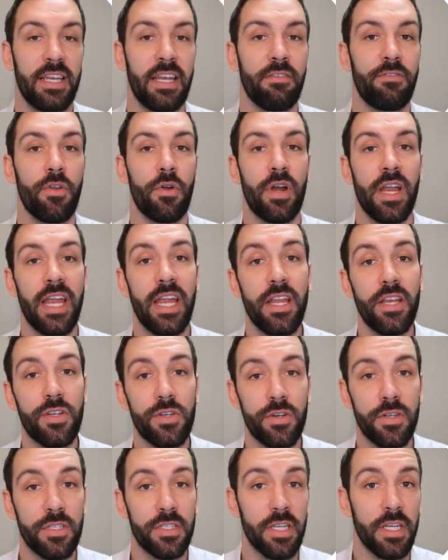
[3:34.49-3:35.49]
and if you're
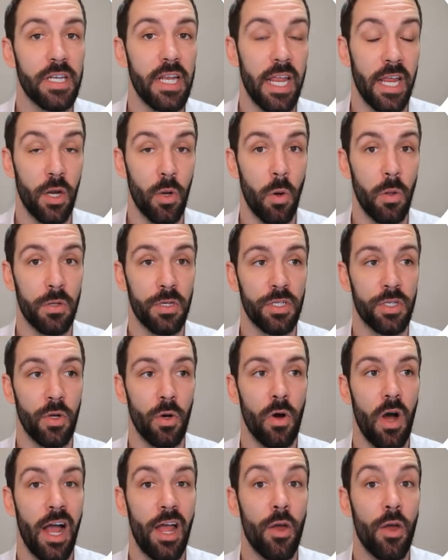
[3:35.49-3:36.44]
interested in quality score,